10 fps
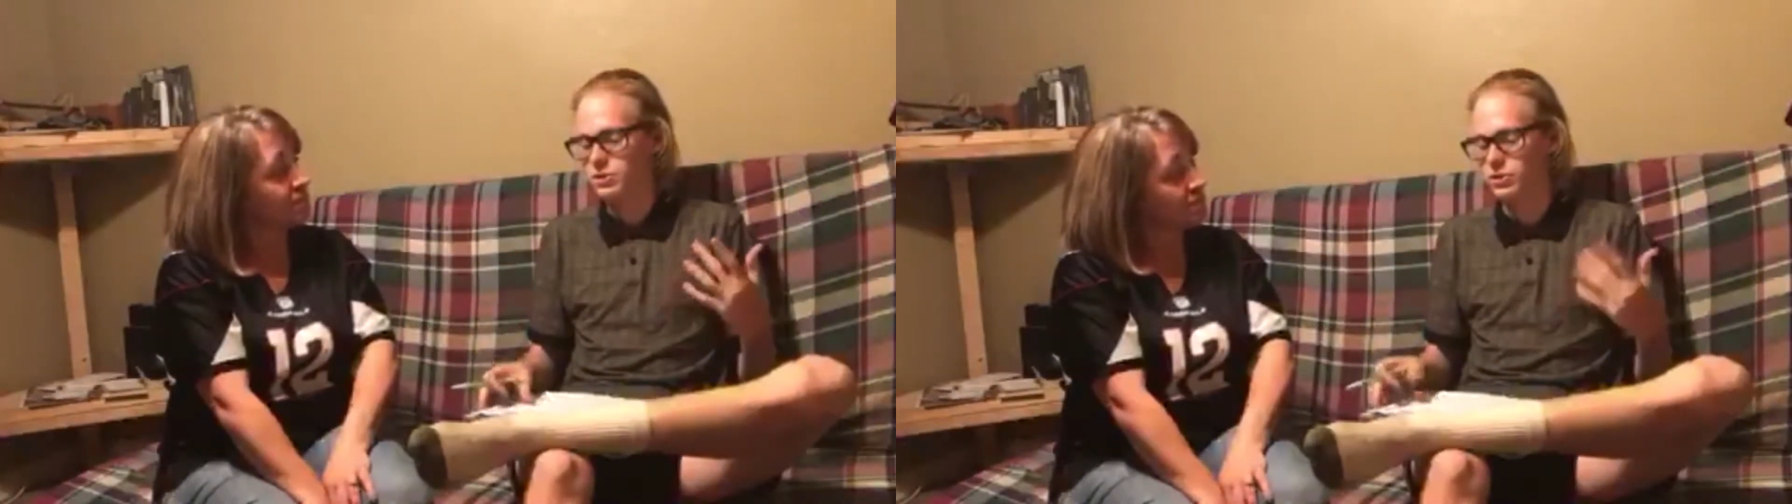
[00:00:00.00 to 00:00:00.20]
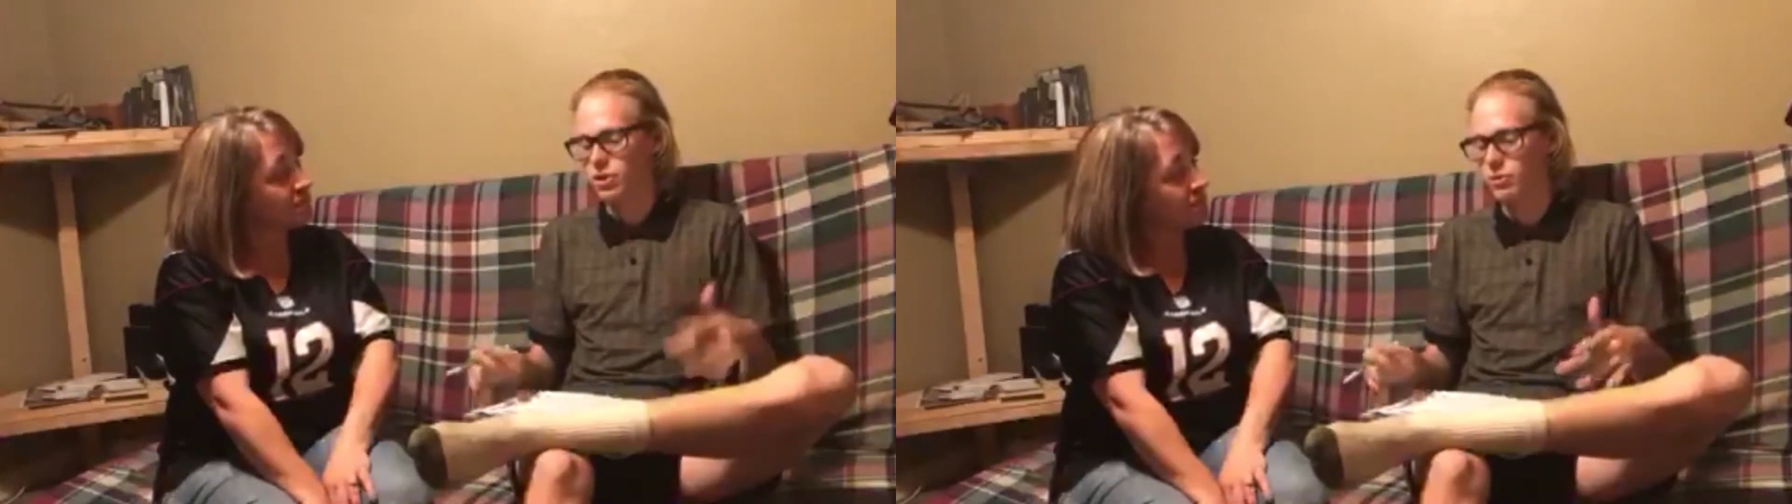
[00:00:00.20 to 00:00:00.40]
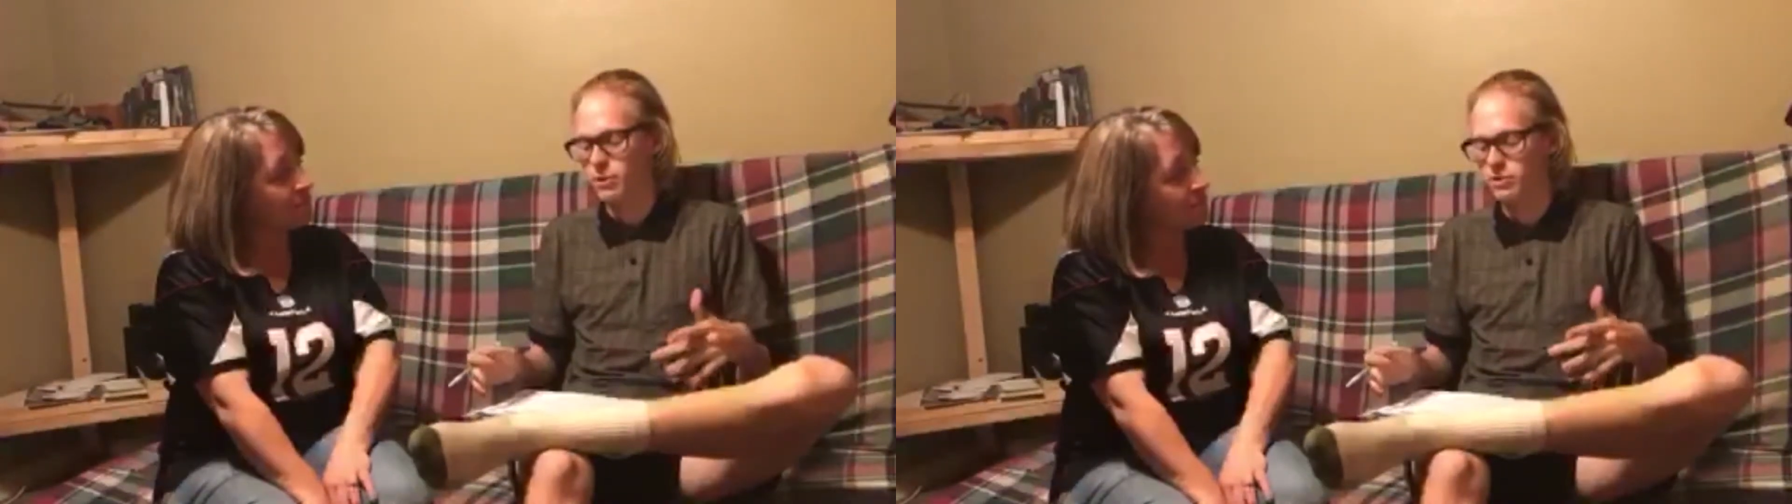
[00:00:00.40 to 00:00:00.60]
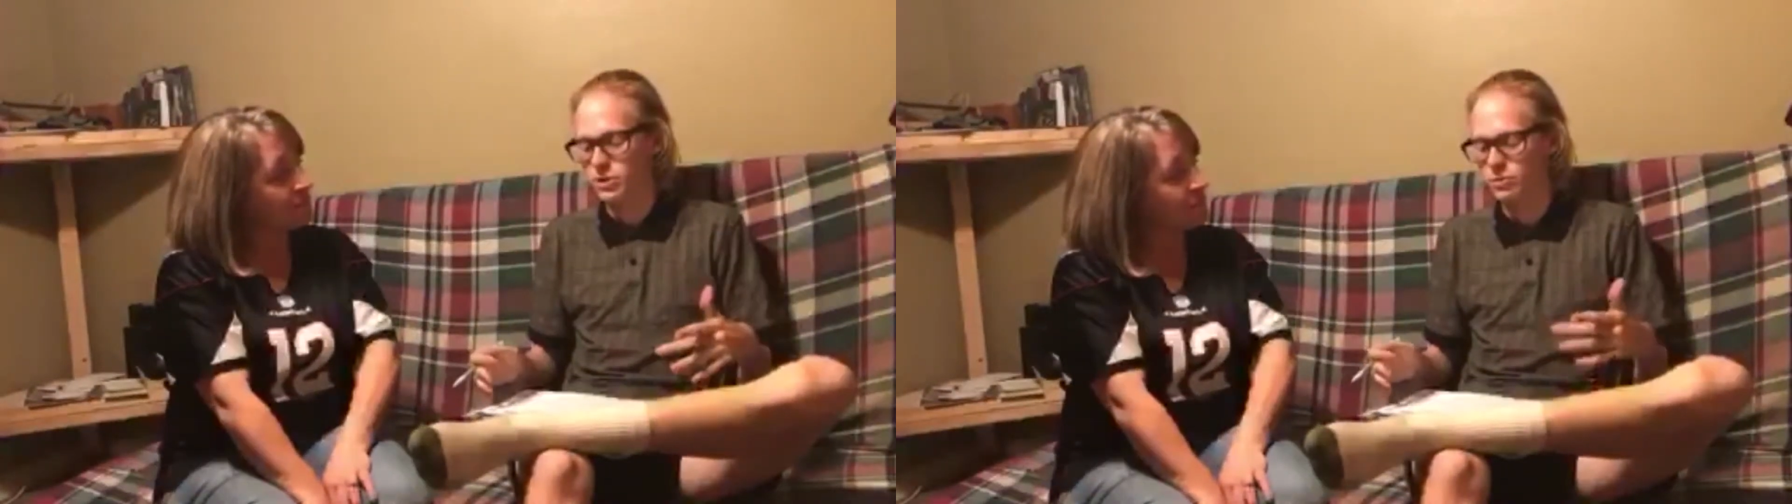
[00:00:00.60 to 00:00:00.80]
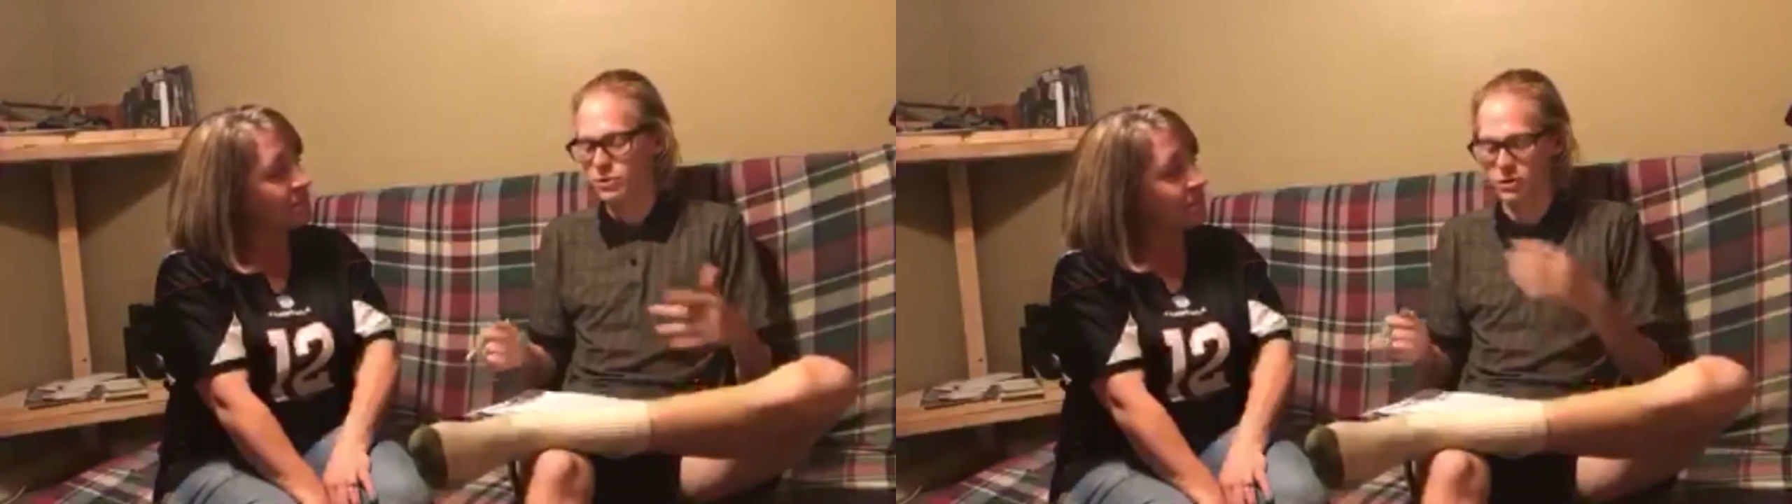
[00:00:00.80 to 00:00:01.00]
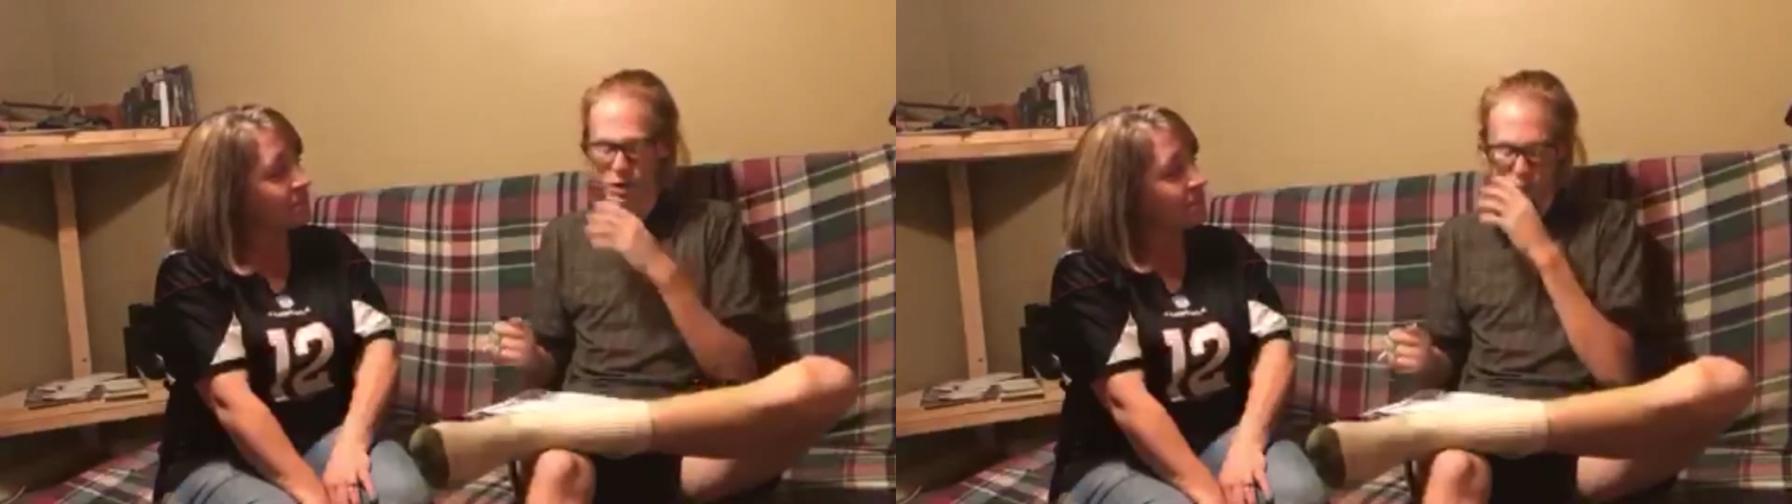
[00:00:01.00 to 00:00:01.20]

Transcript: they're communists, I